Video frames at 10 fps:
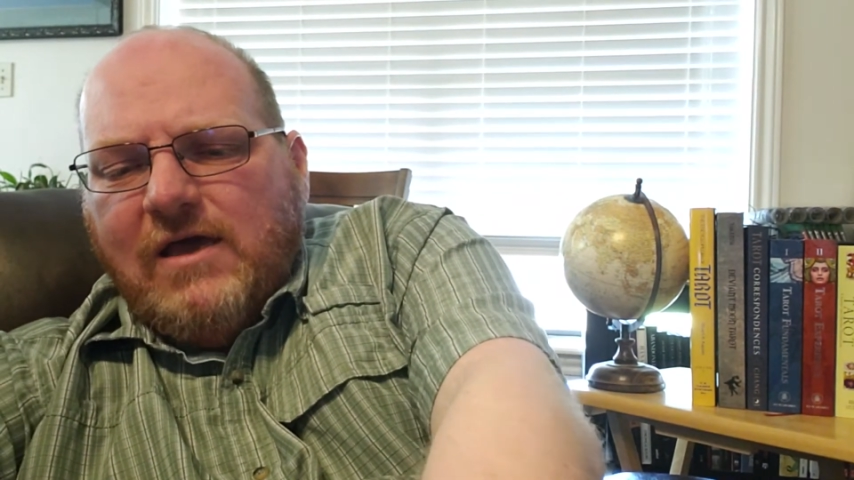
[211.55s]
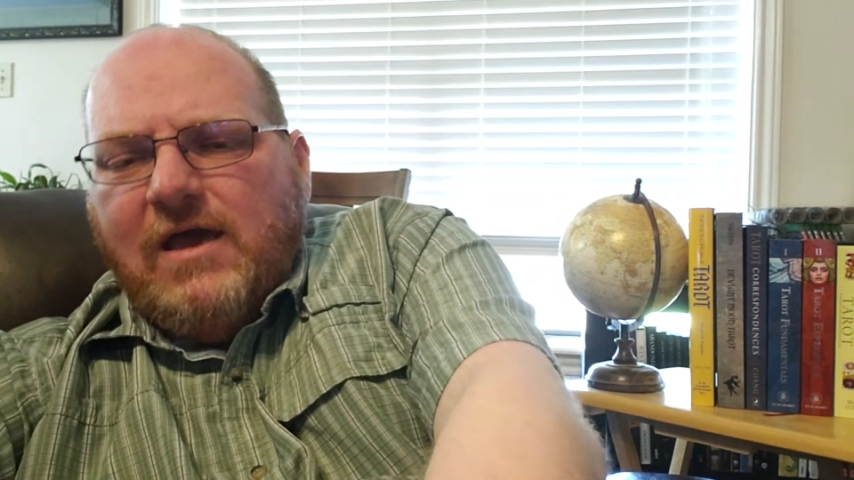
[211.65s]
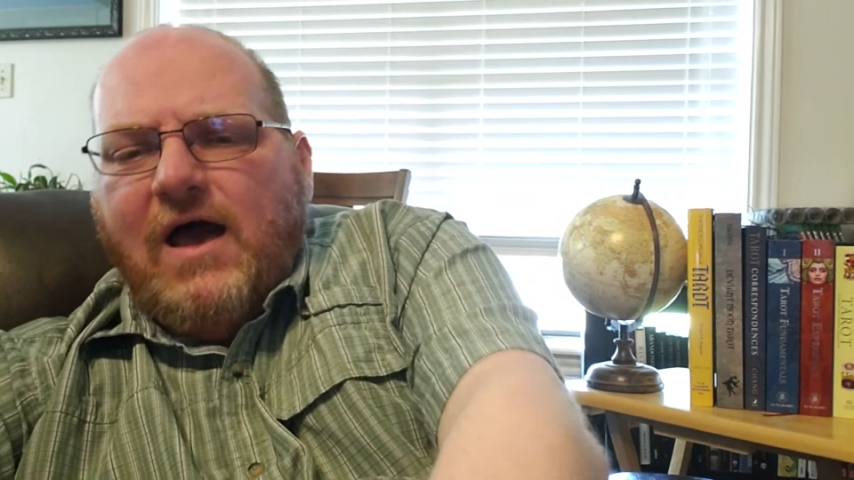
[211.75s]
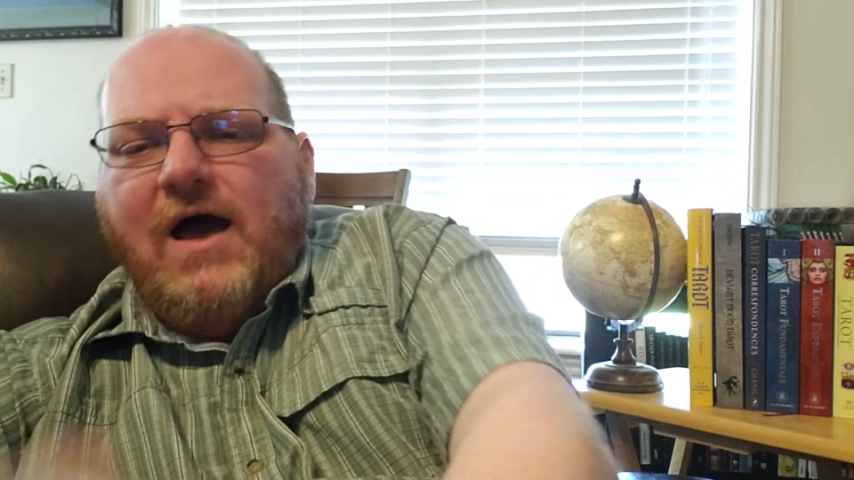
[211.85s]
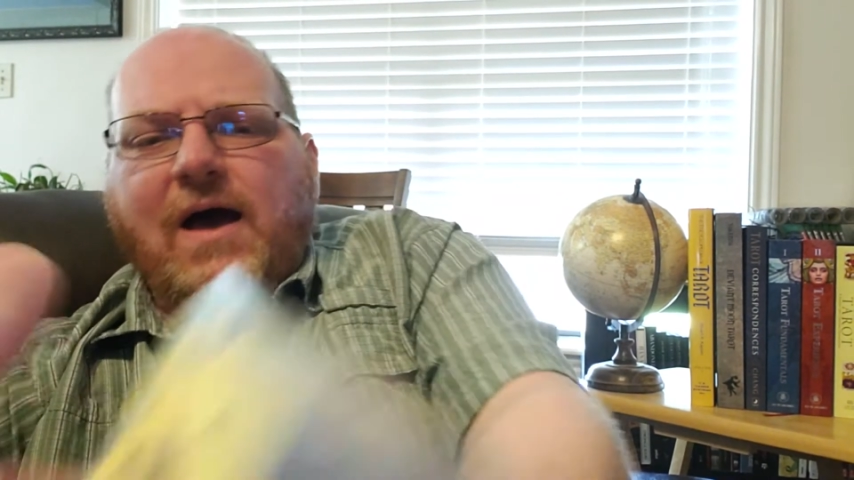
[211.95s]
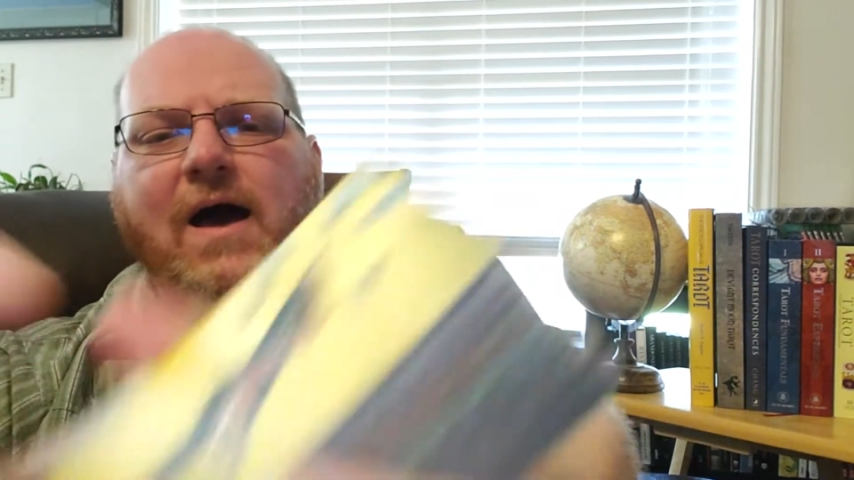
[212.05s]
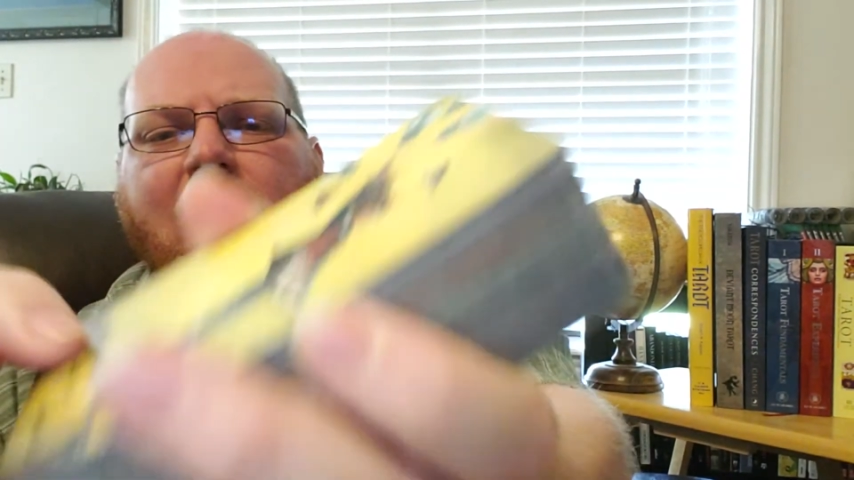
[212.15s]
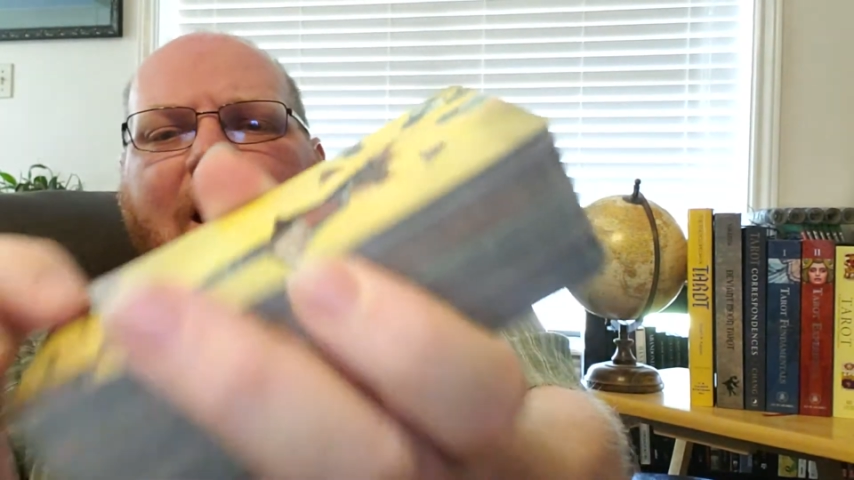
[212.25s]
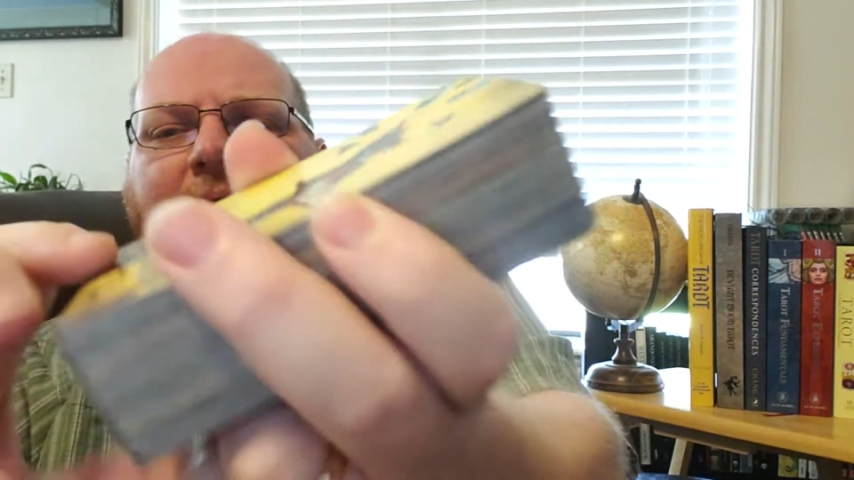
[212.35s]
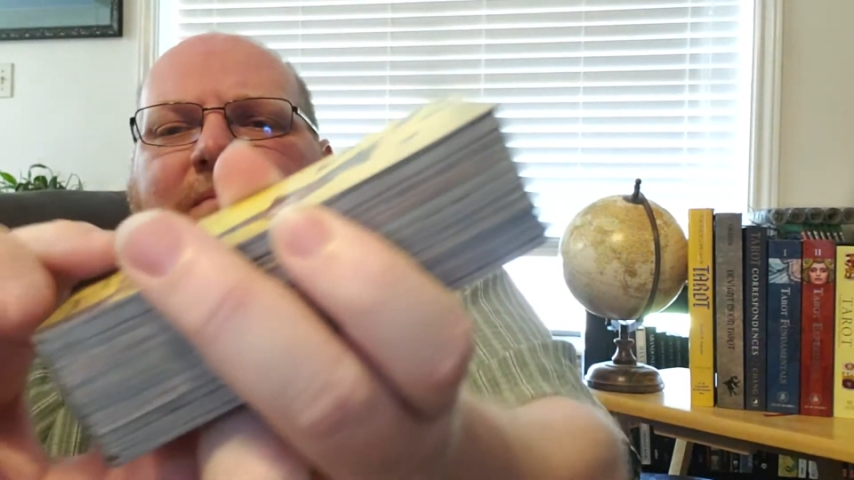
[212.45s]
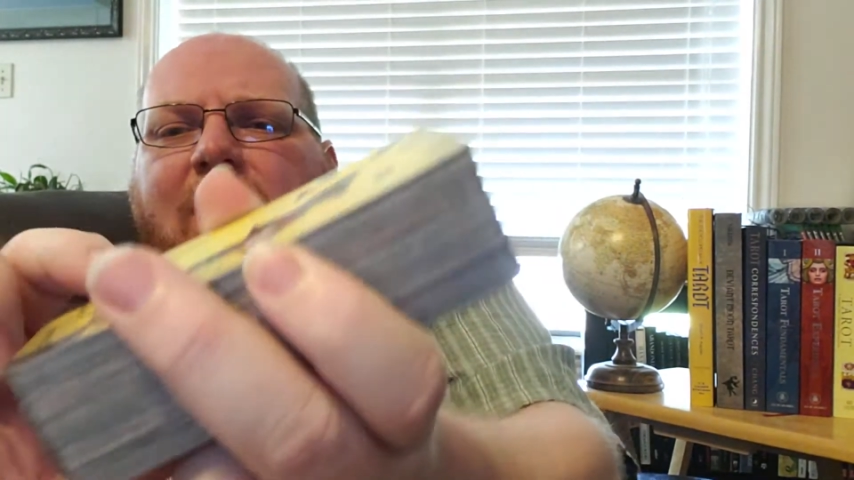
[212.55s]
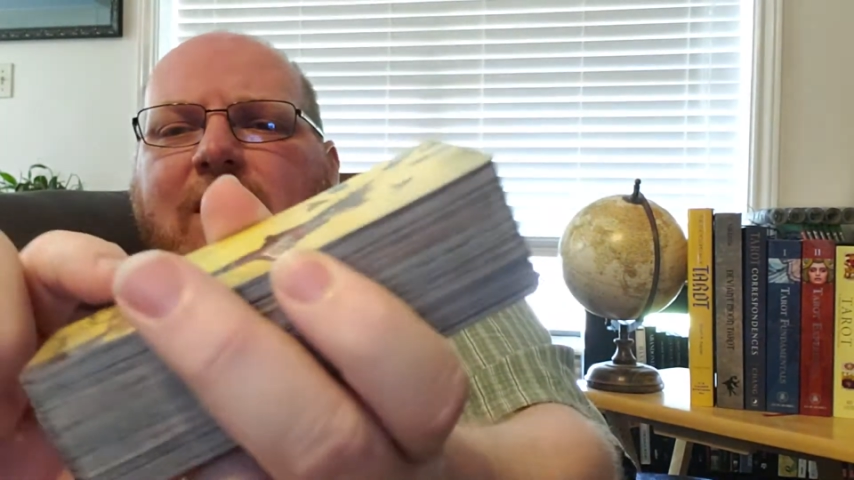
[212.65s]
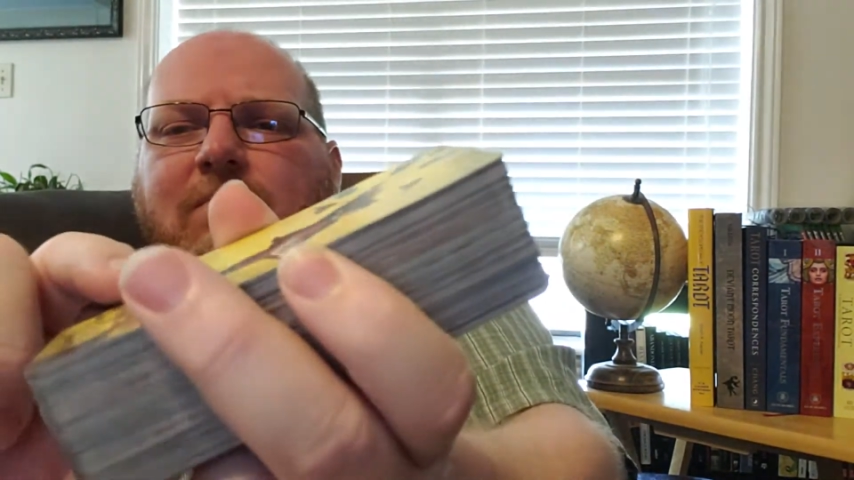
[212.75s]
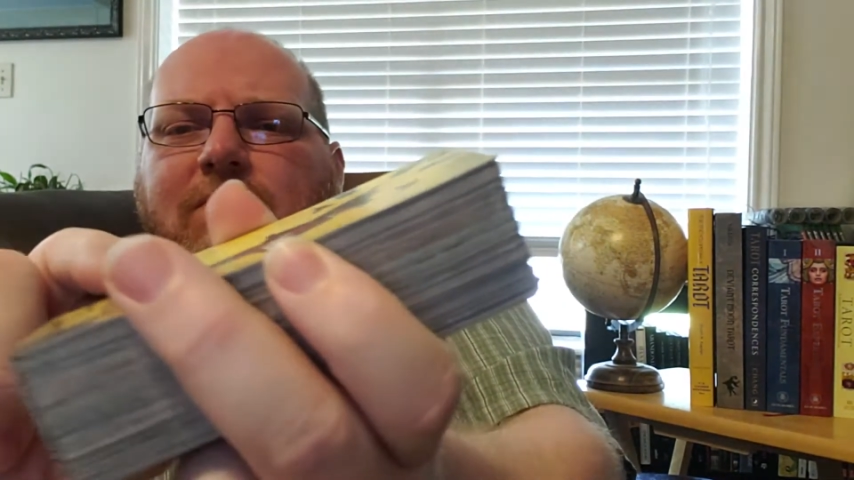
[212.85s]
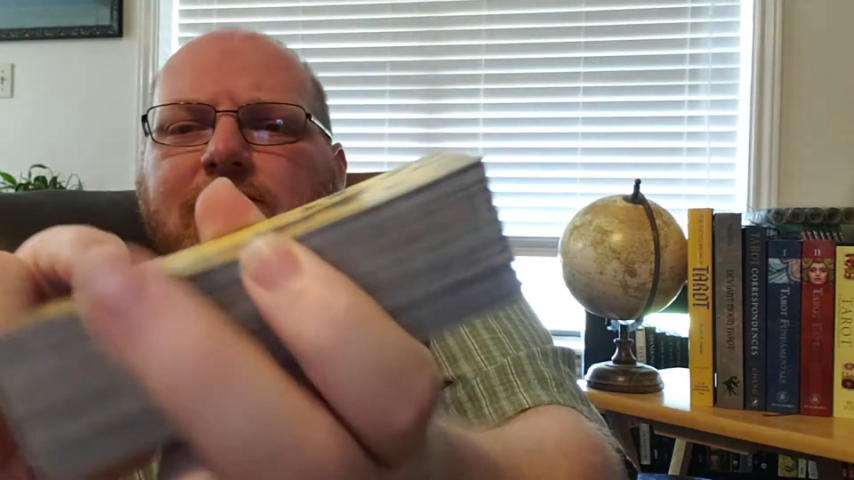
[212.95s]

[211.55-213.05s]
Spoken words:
I'm not.